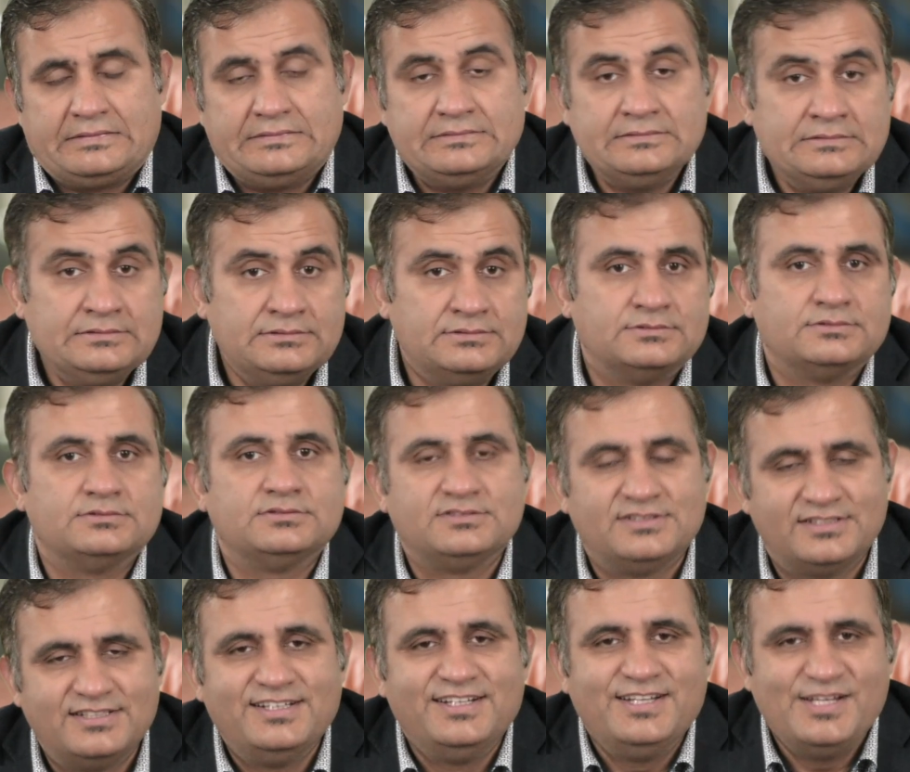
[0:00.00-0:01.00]

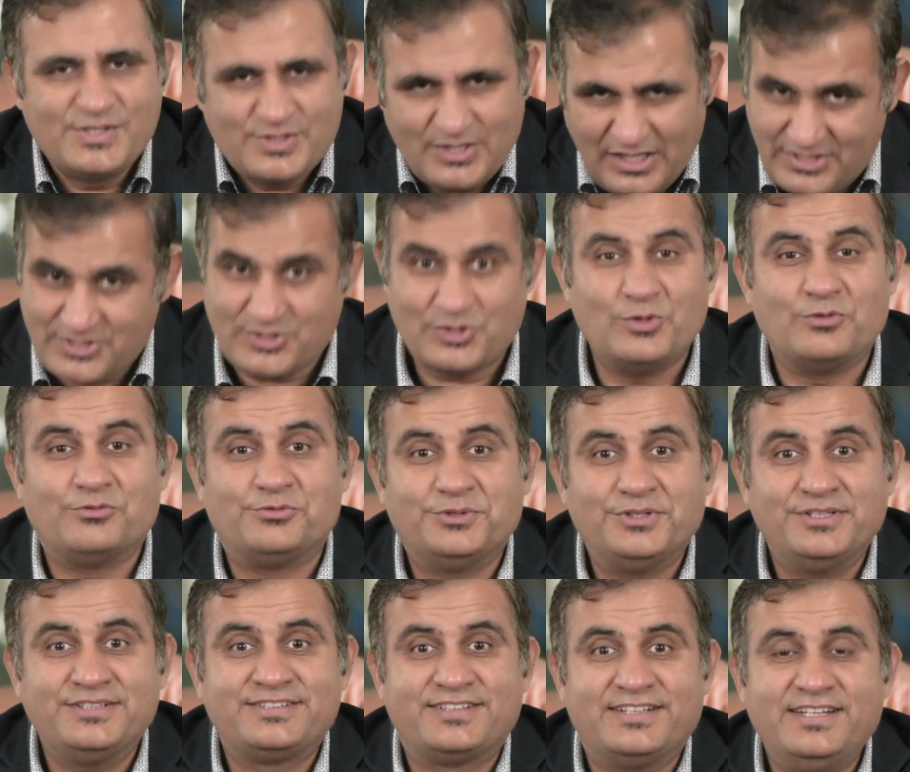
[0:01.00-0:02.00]
So let's go
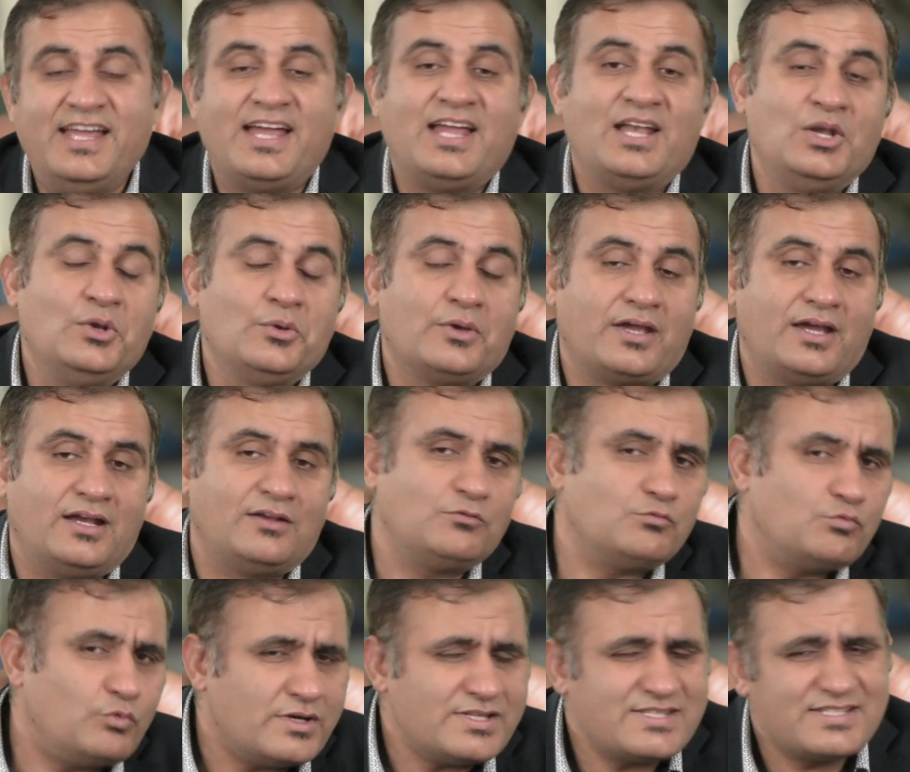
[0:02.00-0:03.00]
further and look at
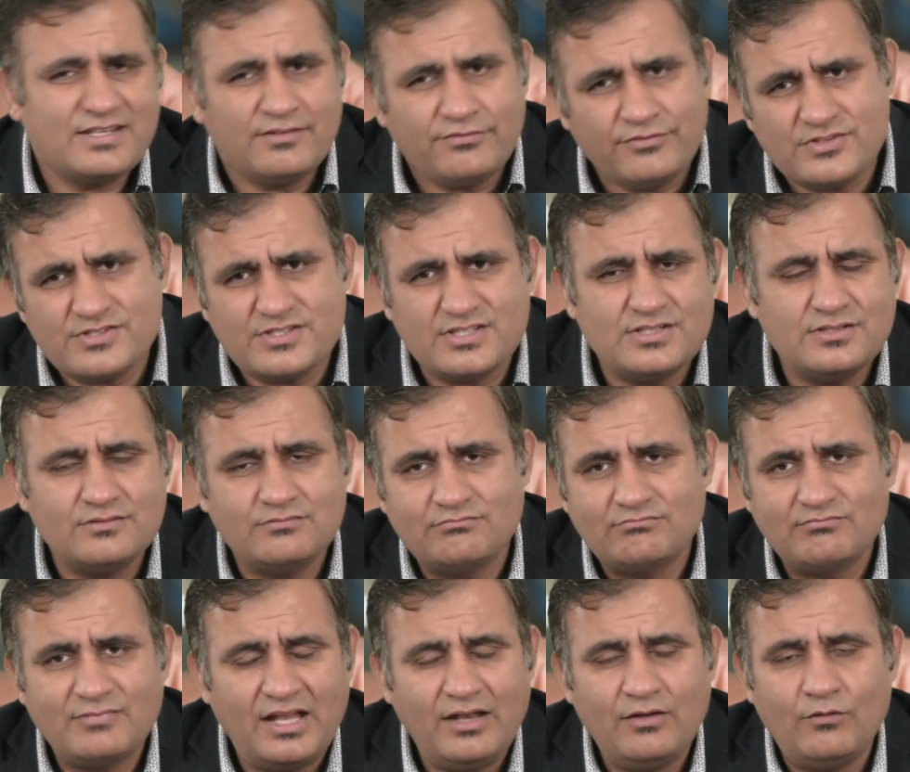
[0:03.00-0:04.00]
what is the difference
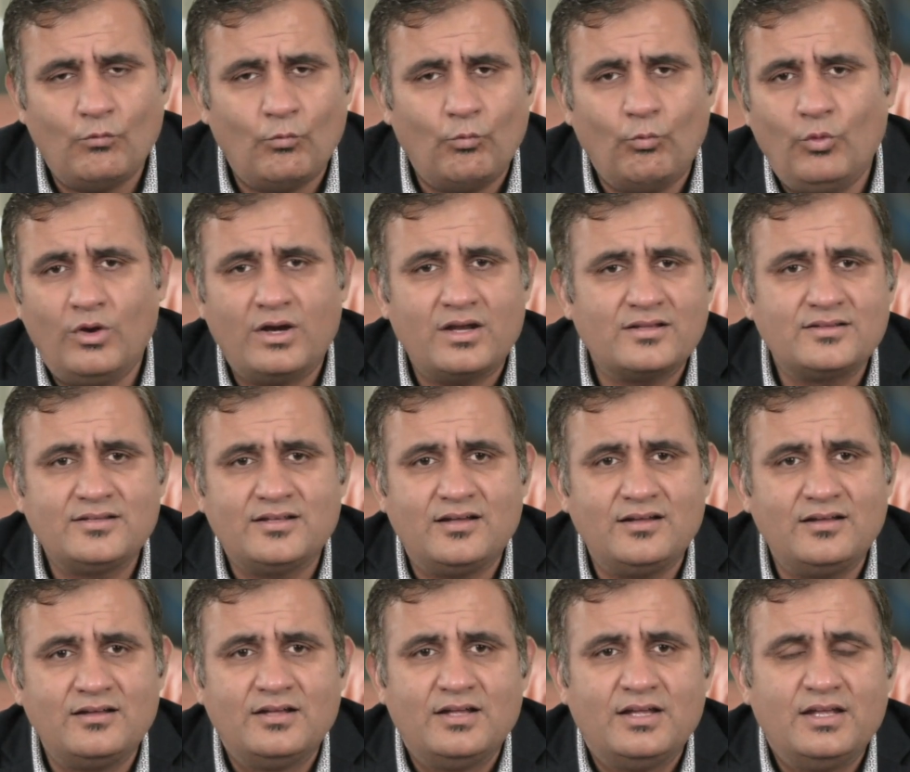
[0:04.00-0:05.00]
and what are the
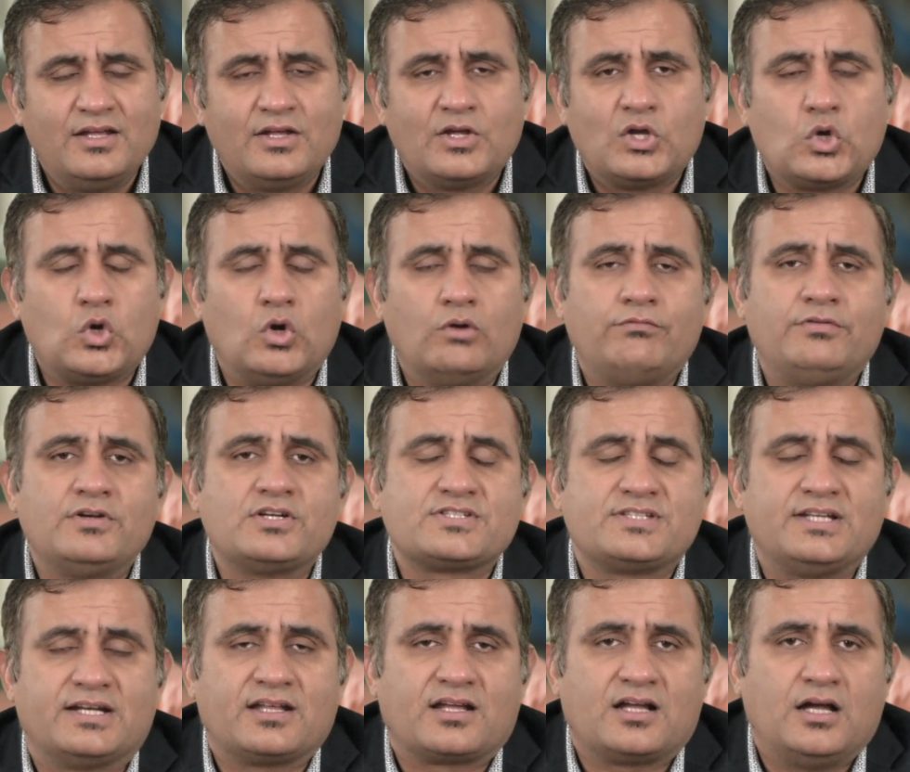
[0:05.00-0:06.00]
conflicts
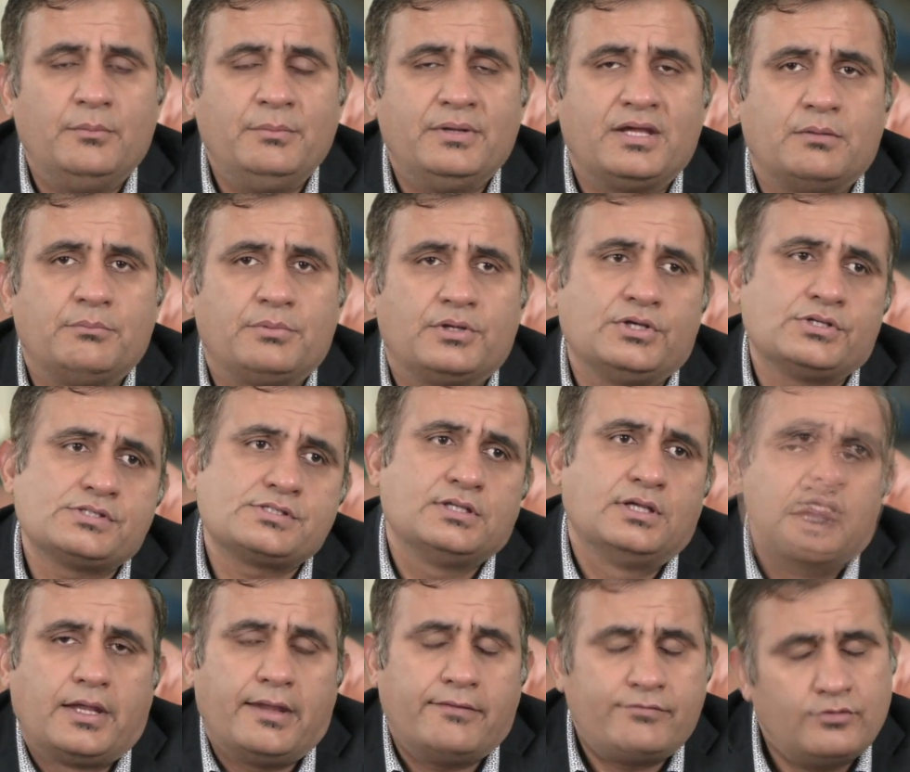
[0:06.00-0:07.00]
that are coming in, because
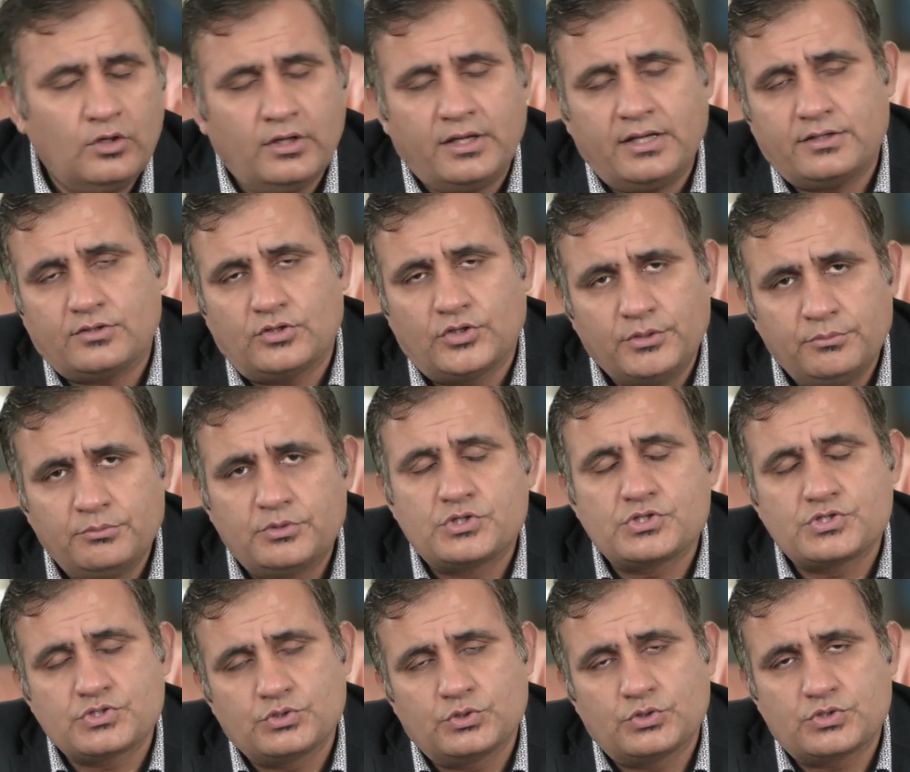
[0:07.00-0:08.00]
if you look at human
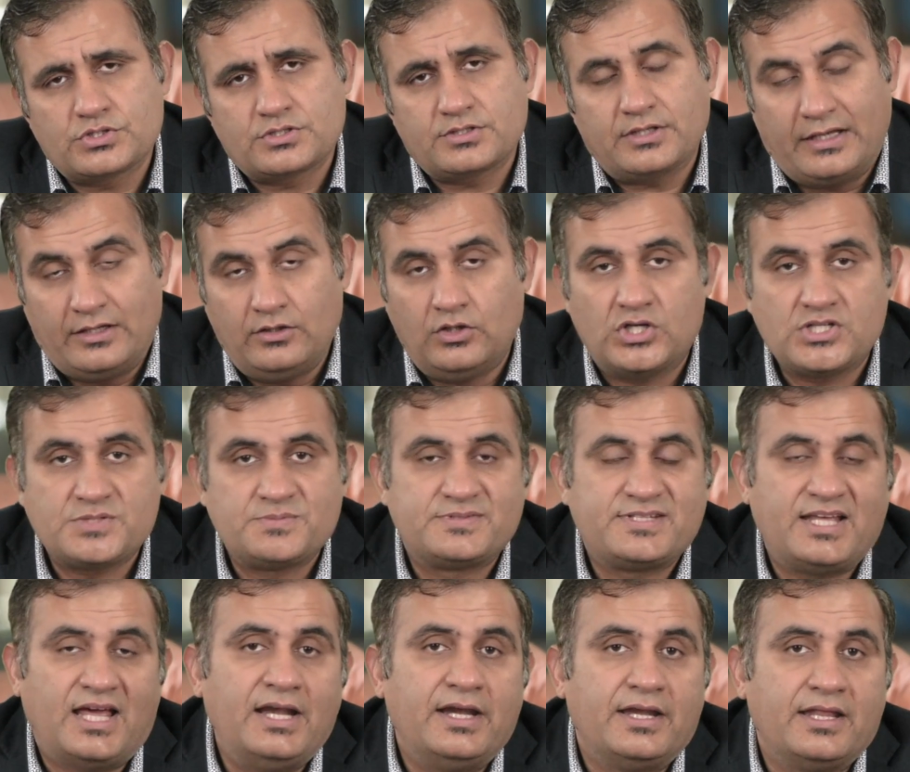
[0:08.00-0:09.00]
resource in
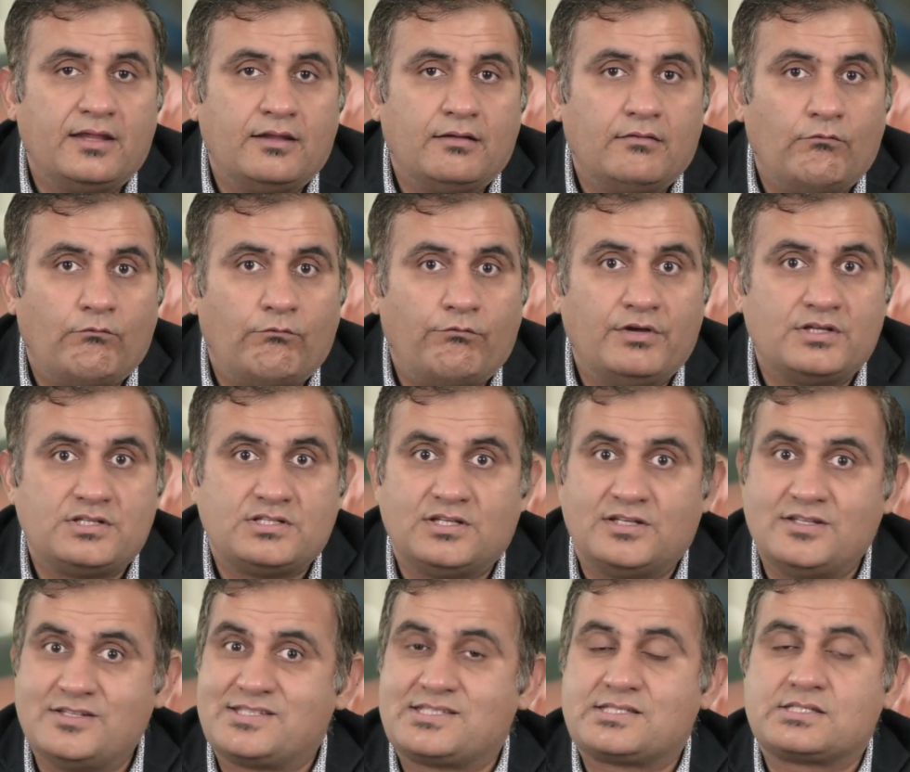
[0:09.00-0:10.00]
hospitality, which
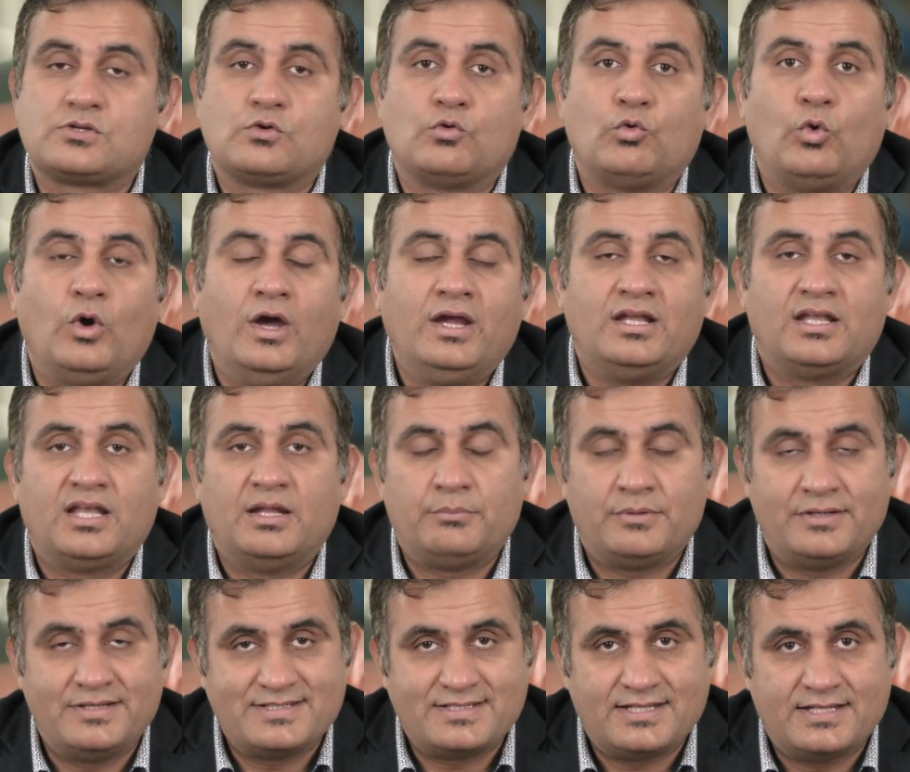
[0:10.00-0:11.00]
is quite labor
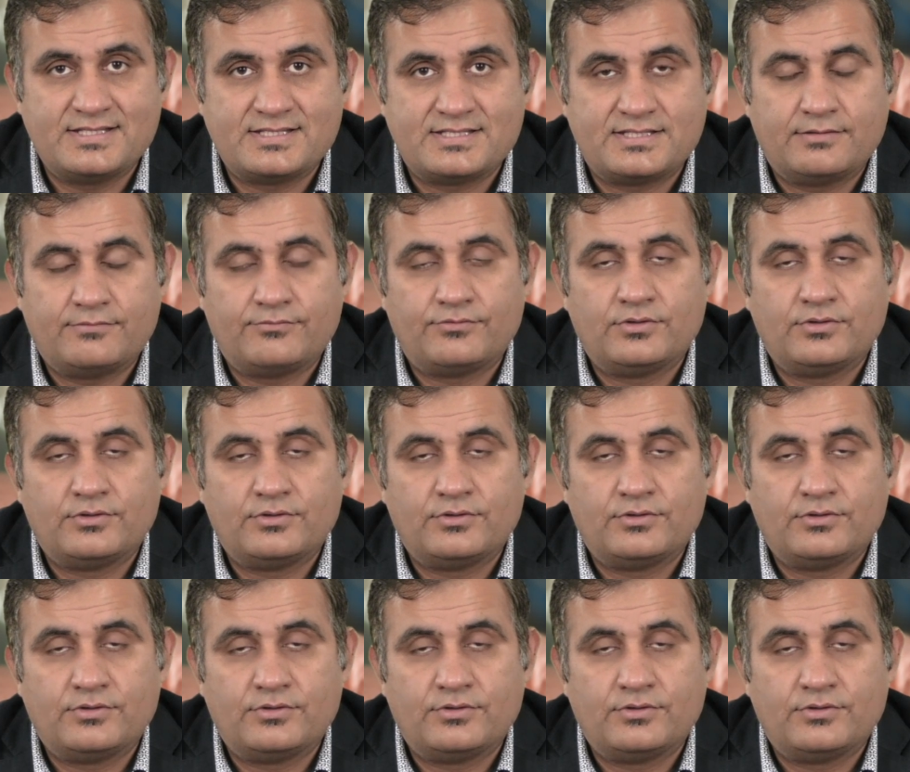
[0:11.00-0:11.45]
intensive,